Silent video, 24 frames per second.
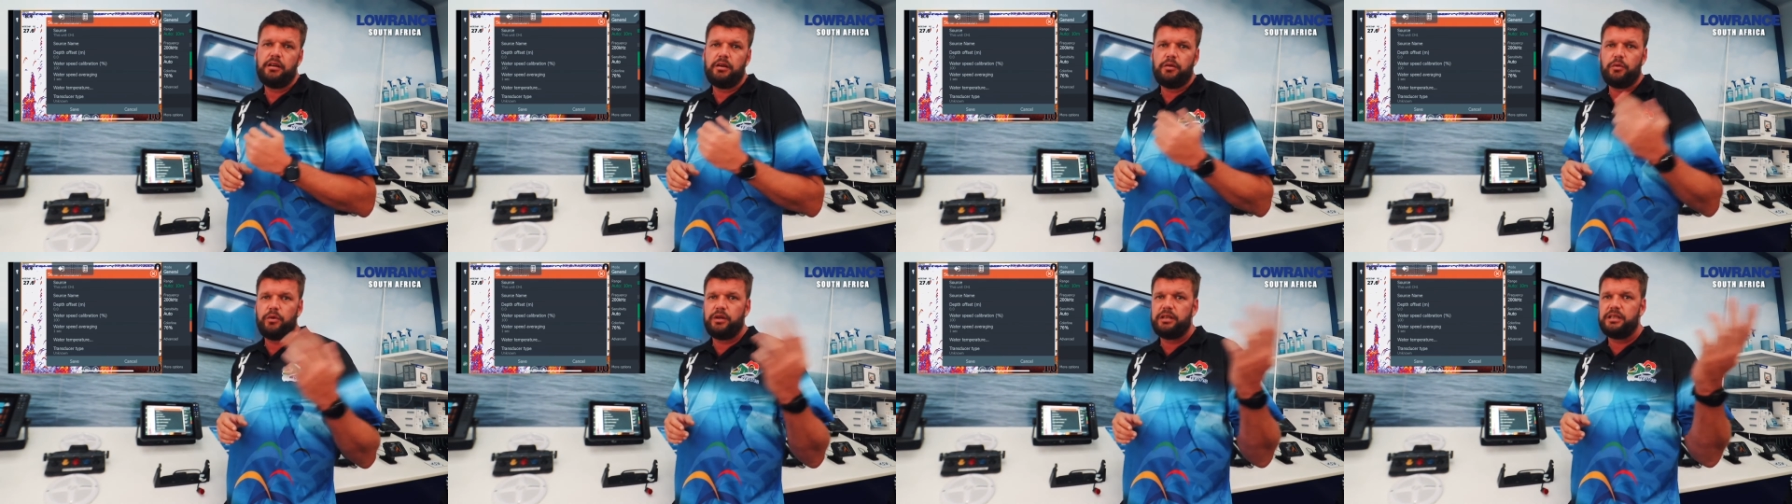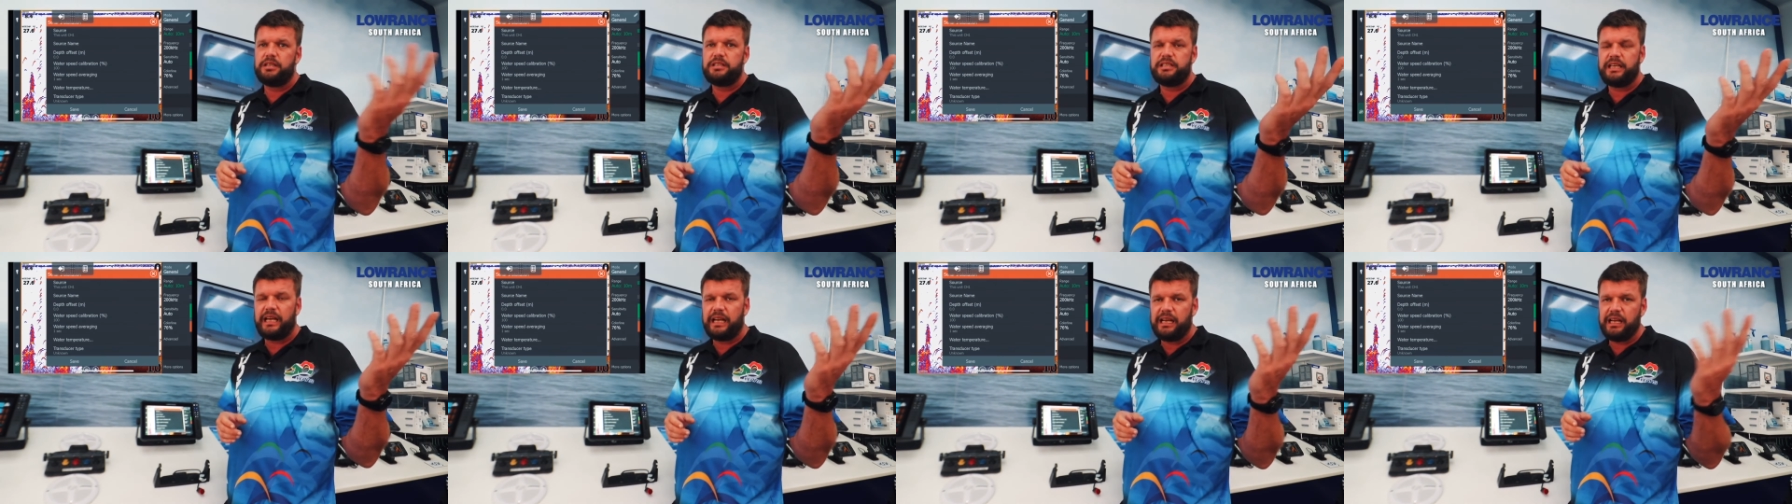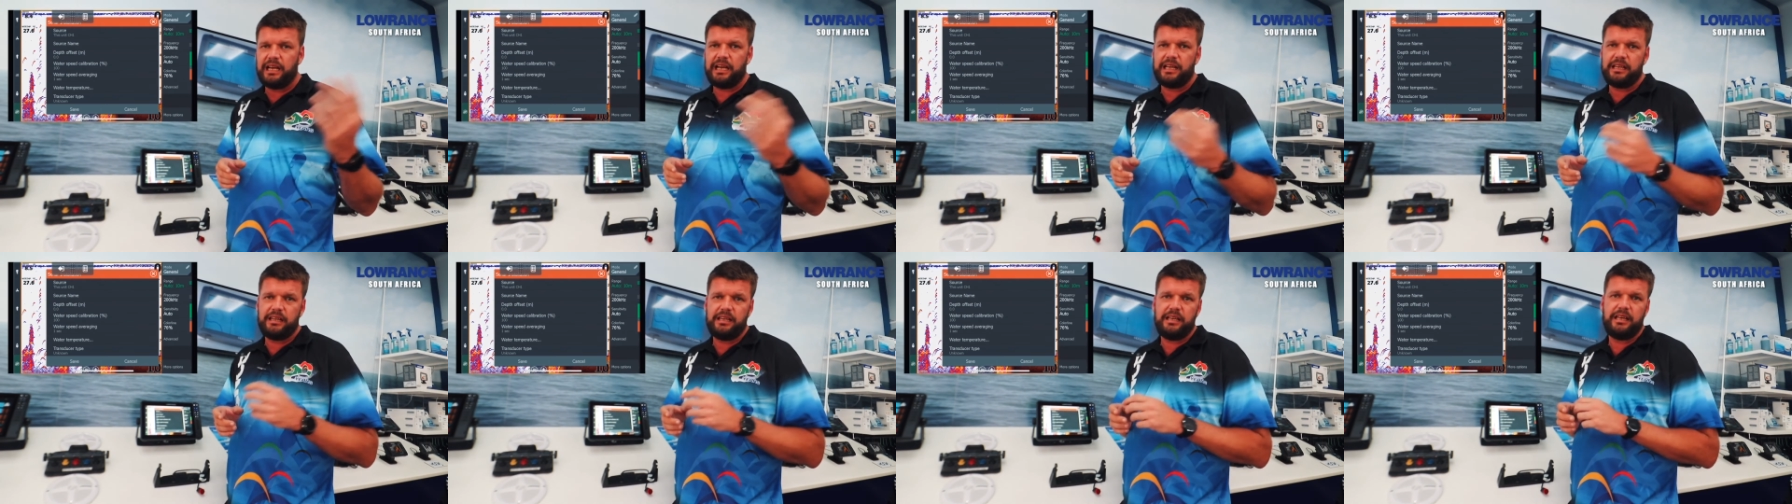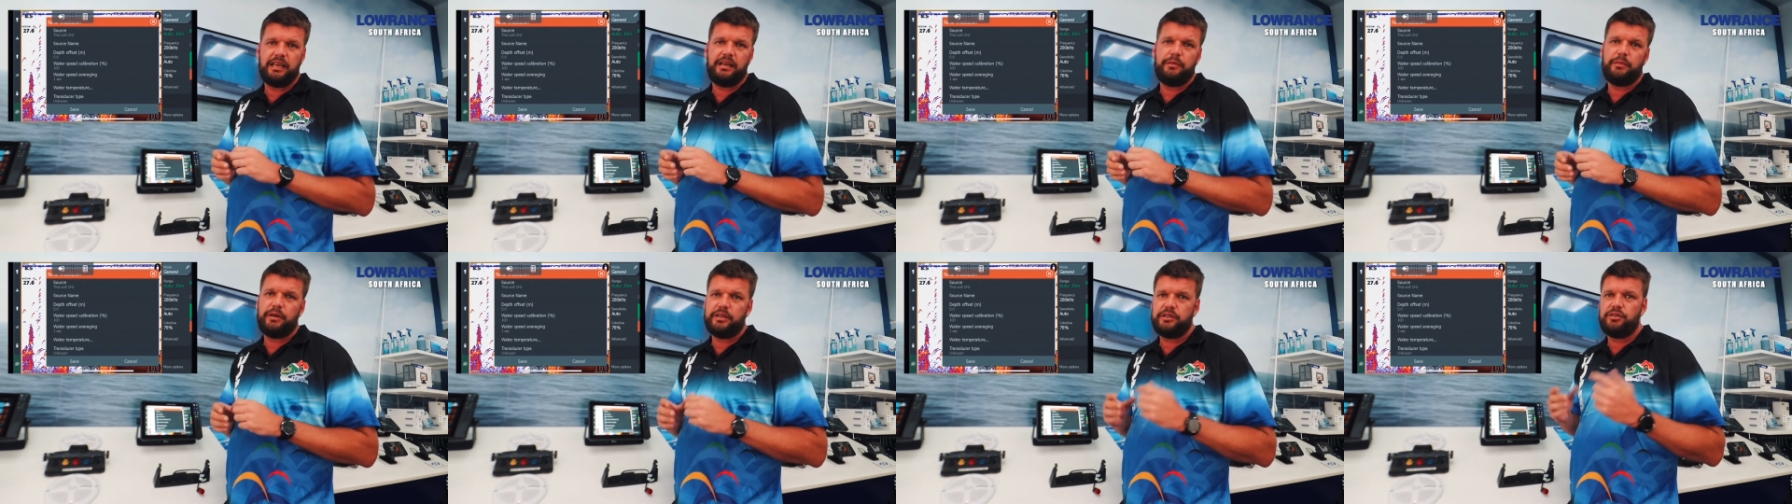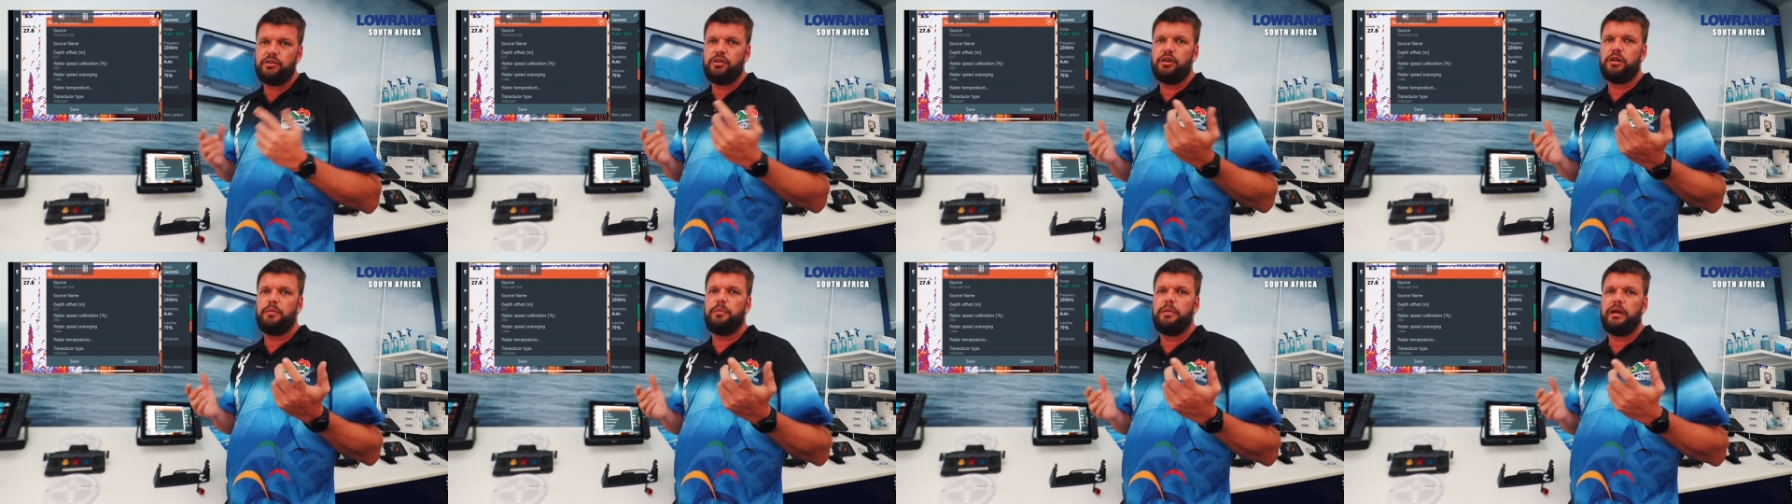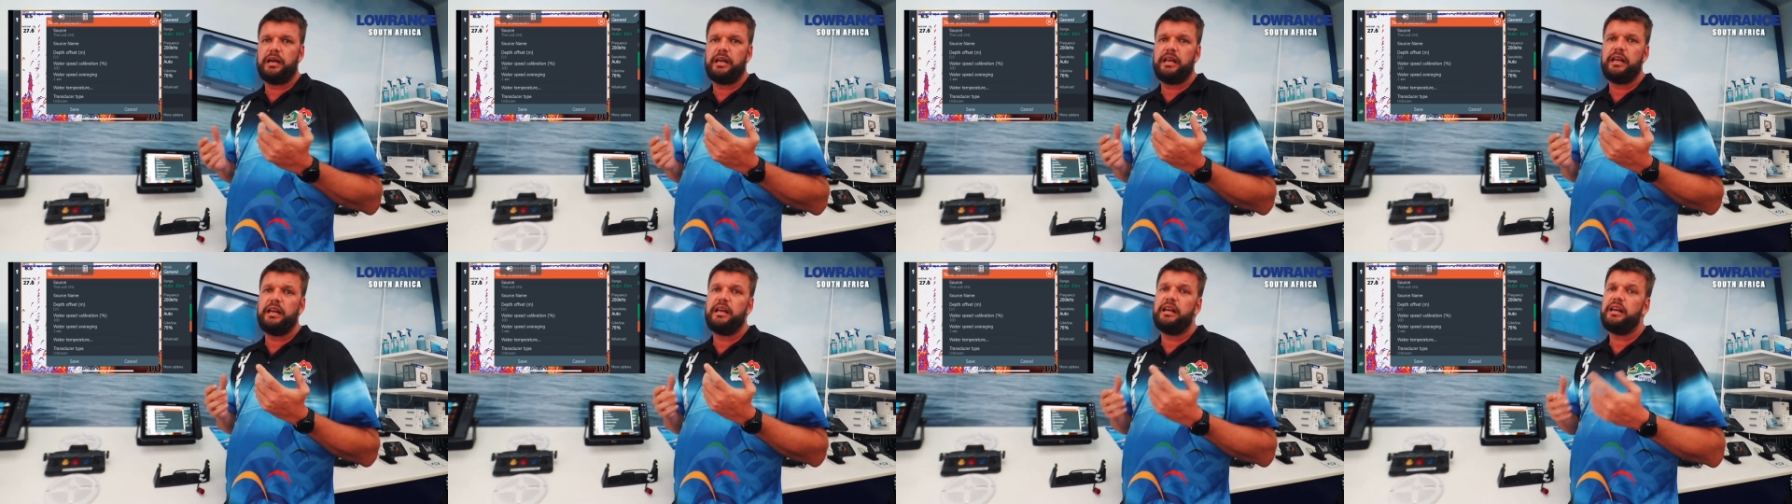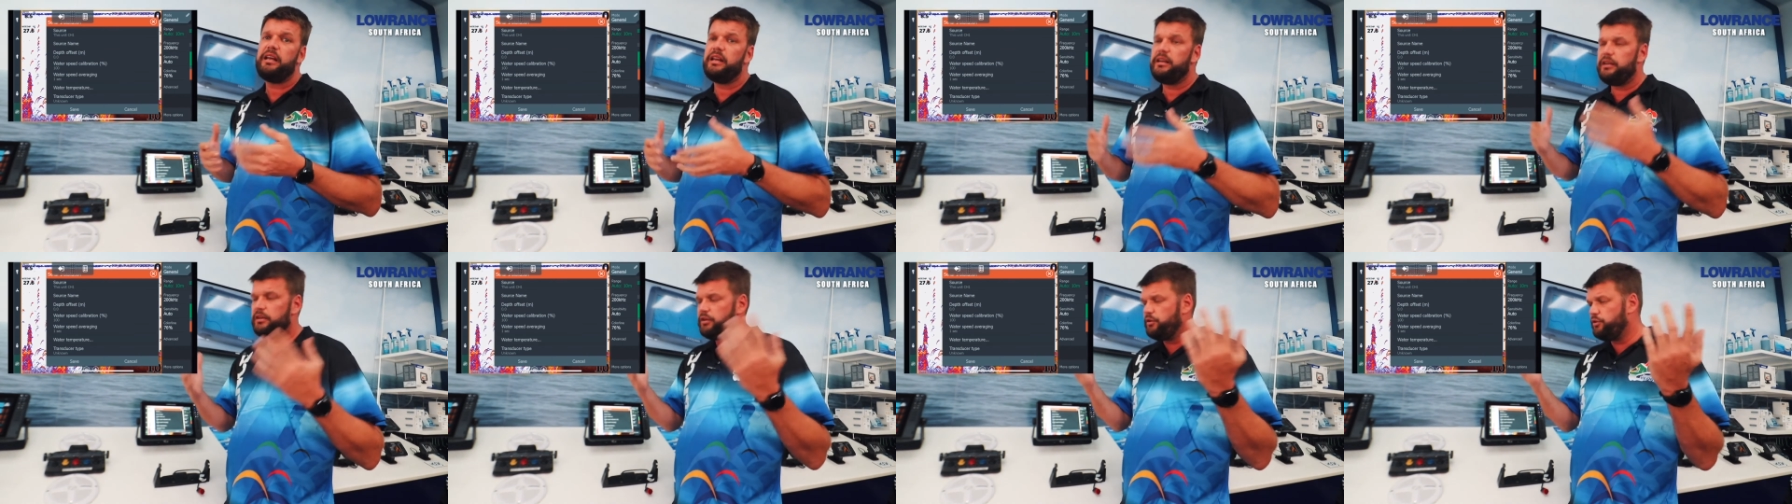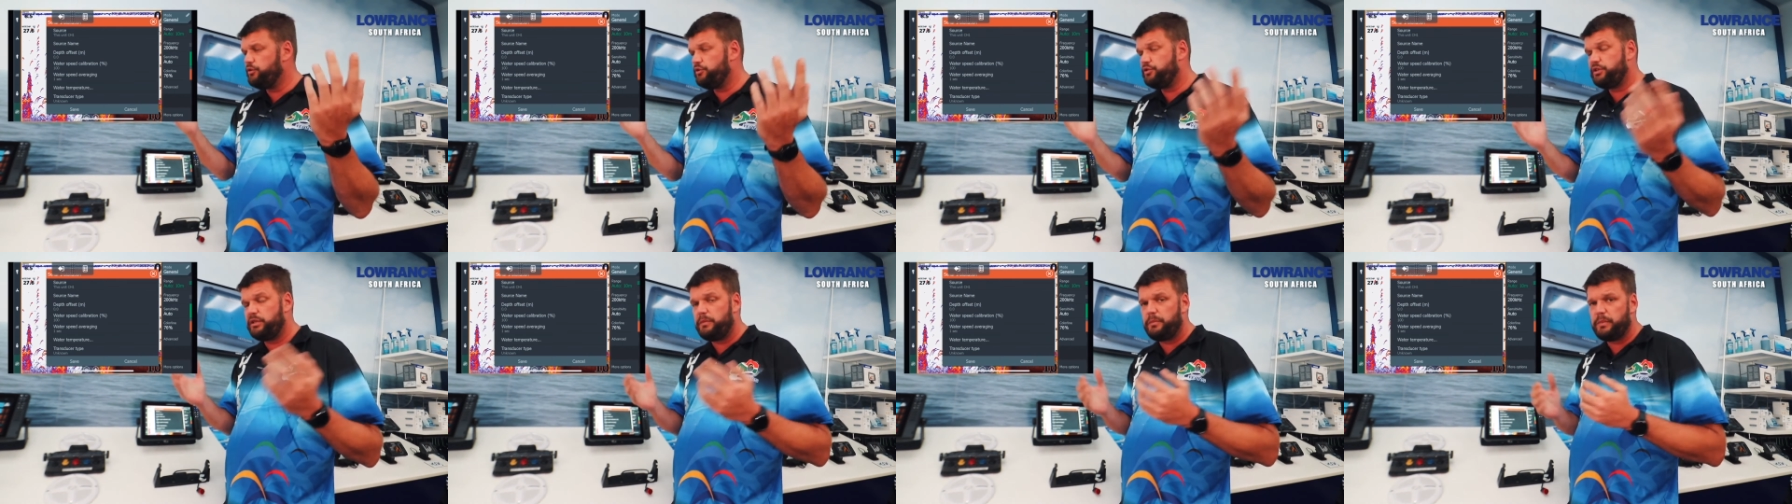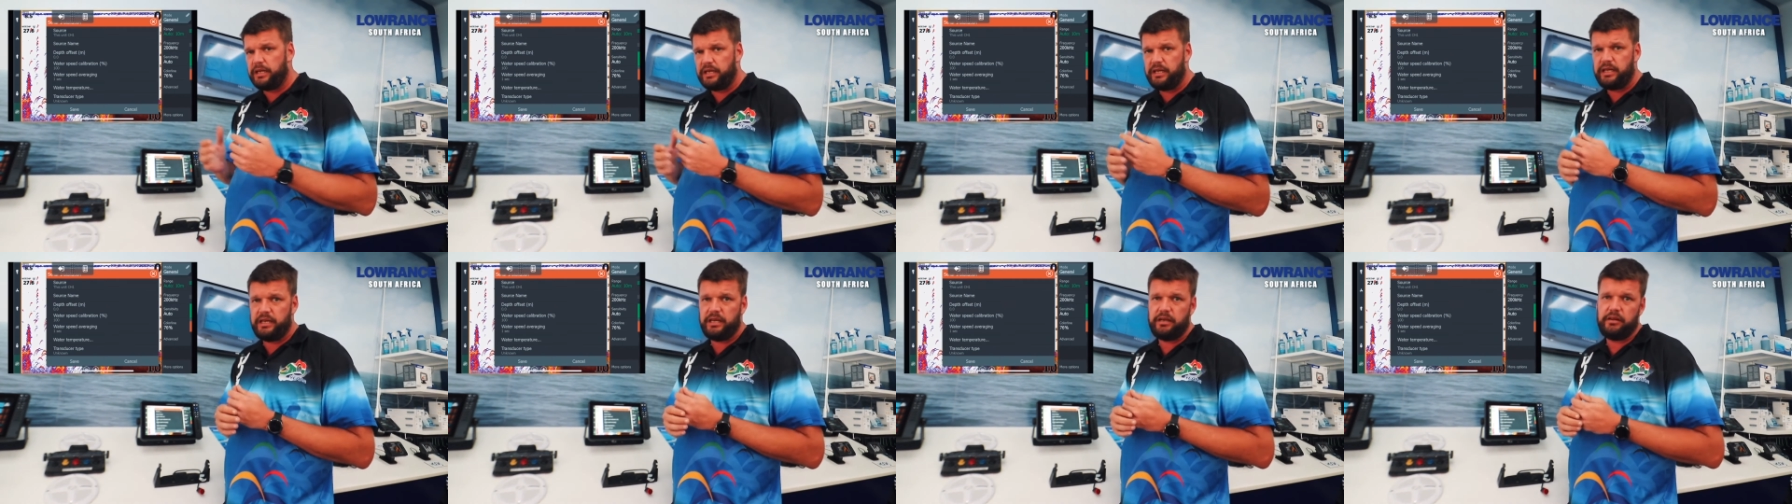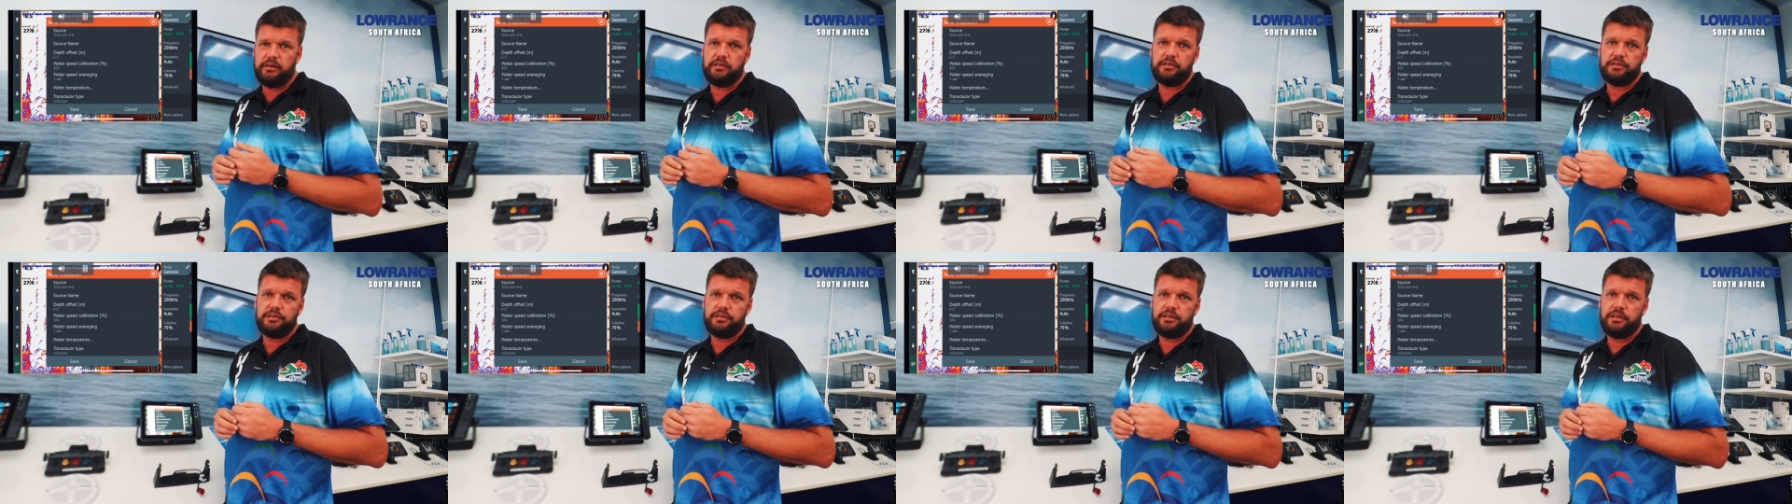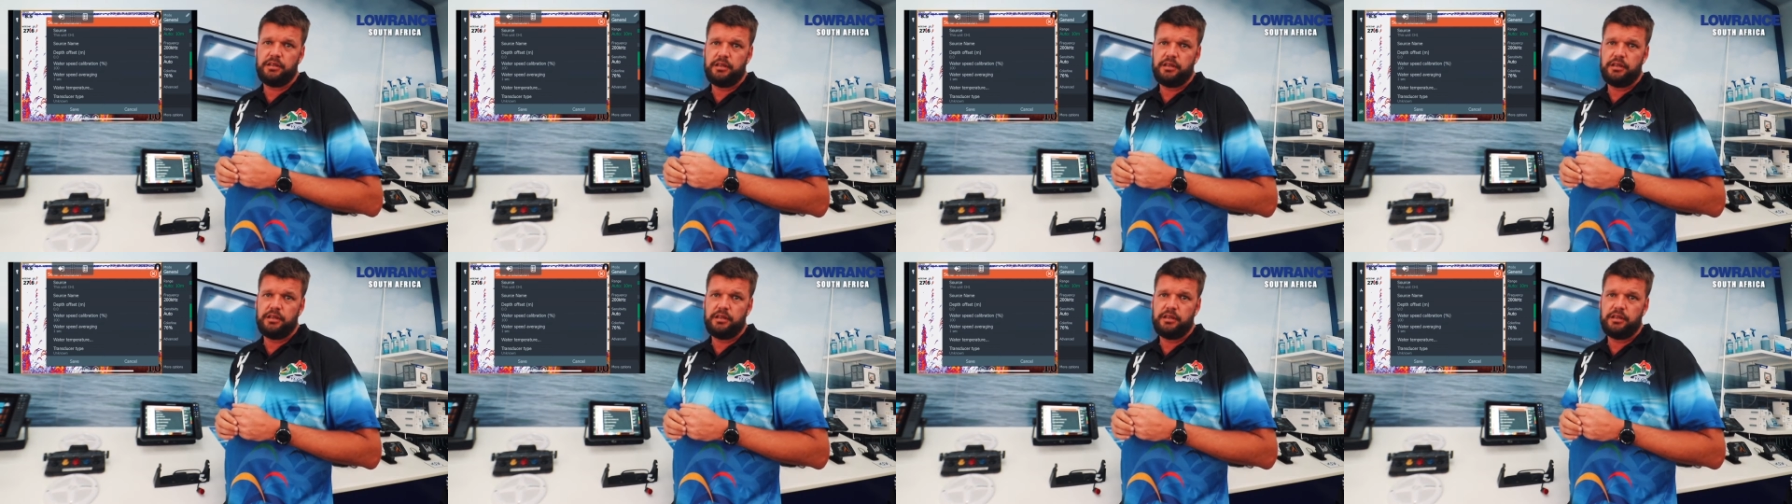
with a satellite there, but you're not plugging it in, you're using bunny aerials.